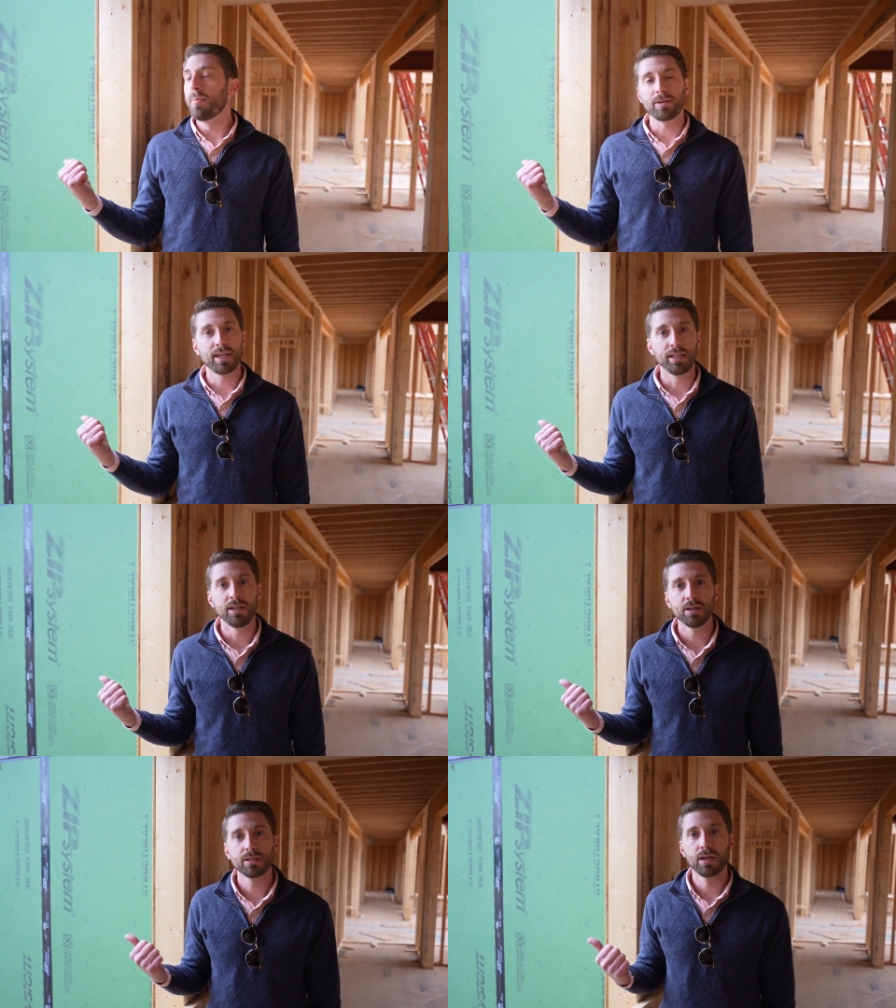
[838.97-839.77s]
About 10
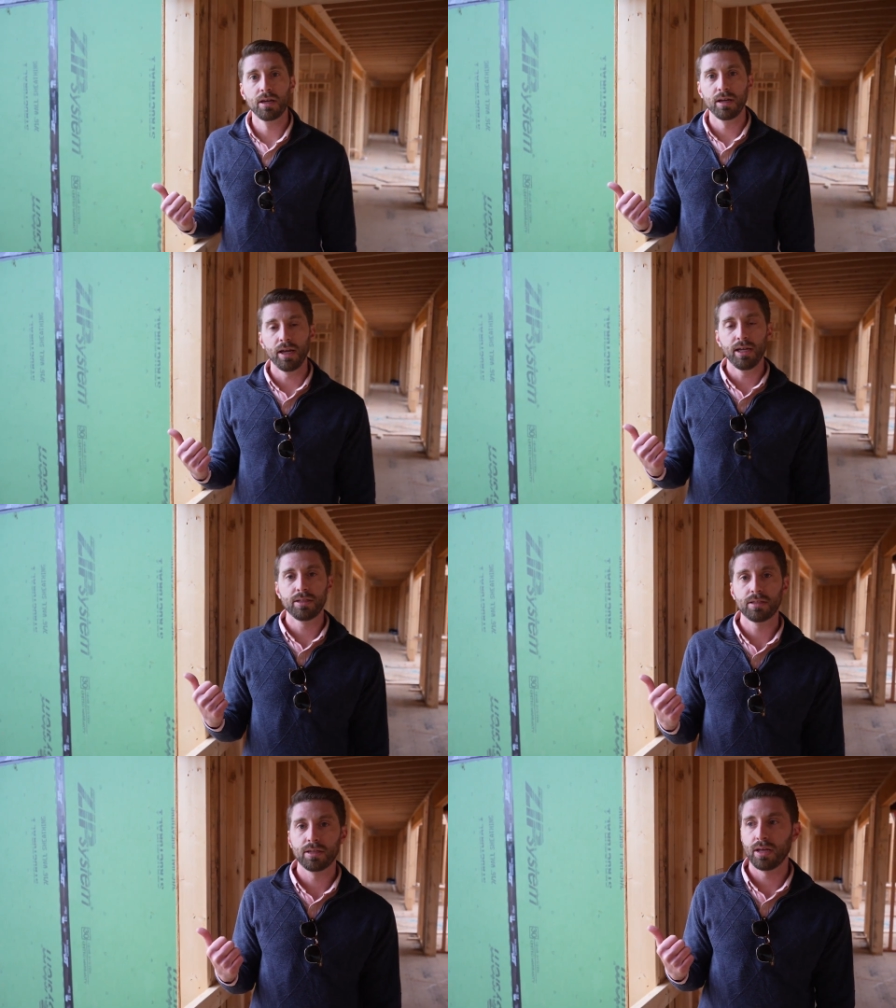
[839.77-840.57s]
years.
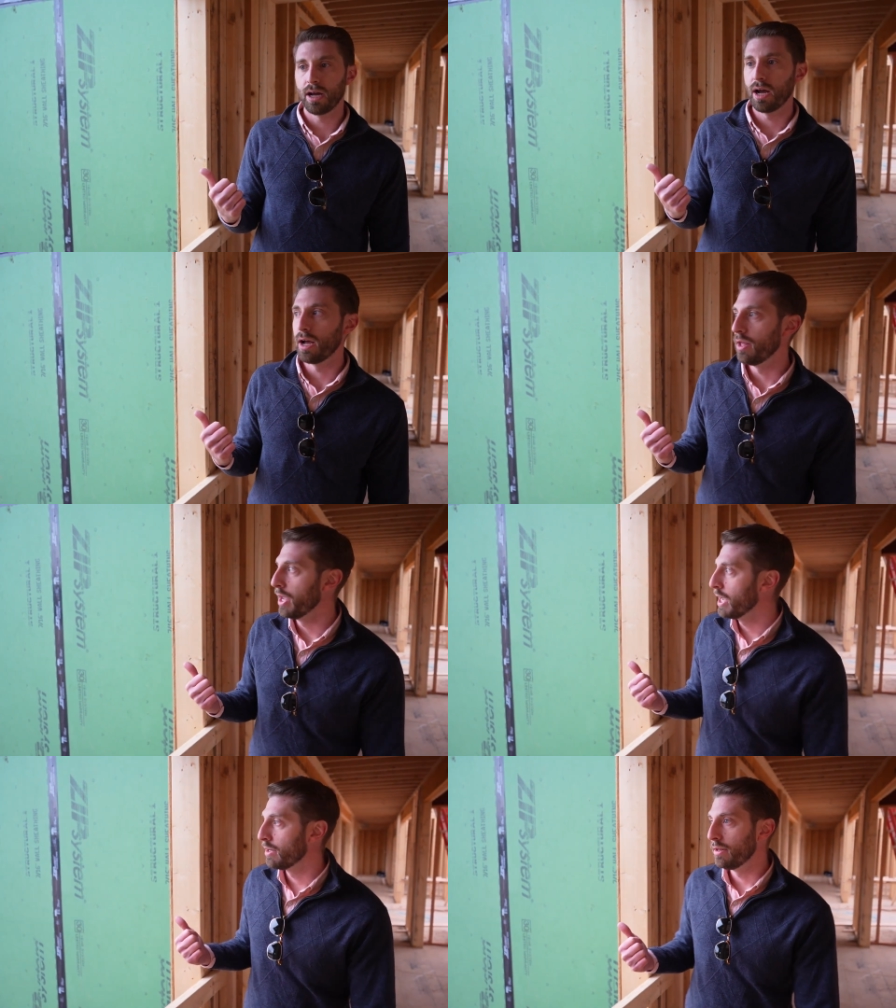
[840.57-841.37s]
It's
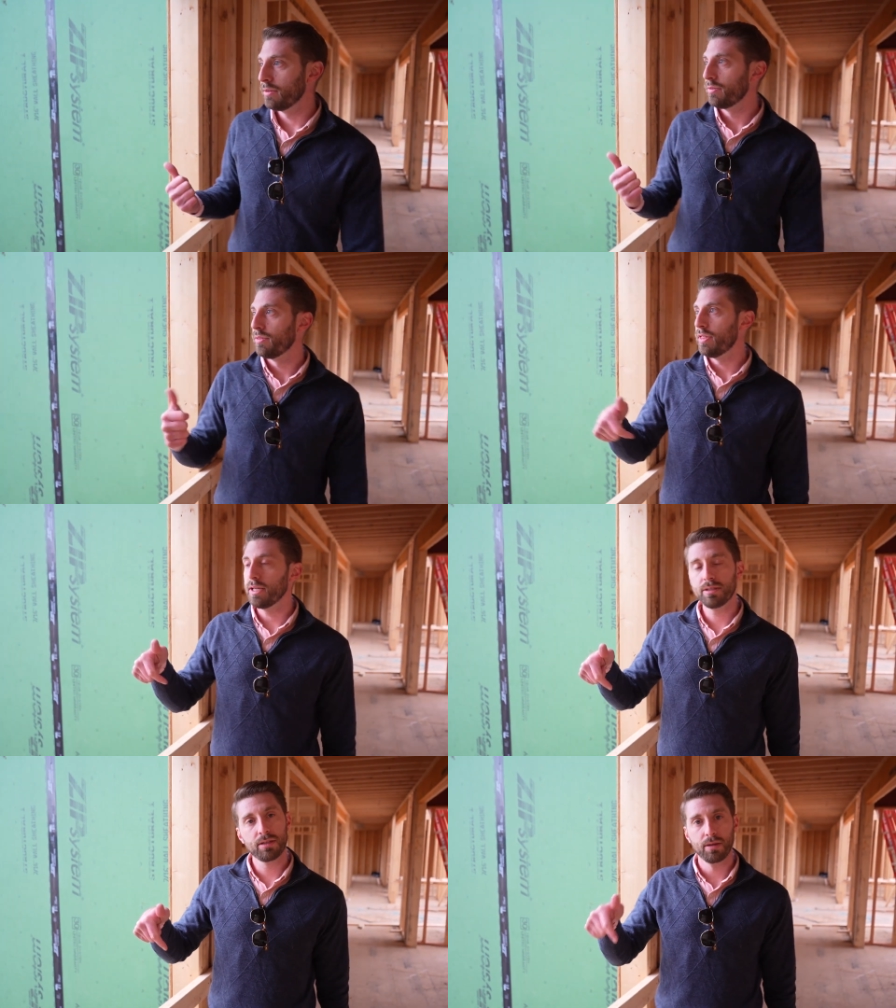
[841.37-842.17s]

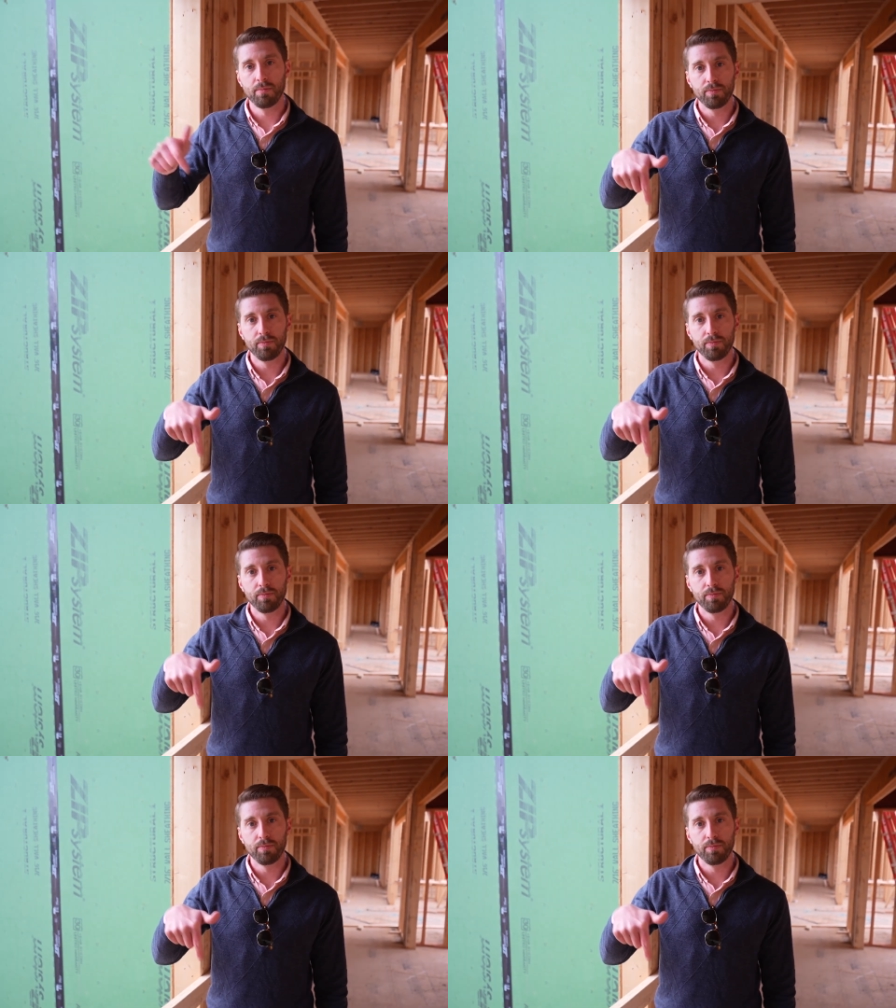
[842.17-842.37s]
this.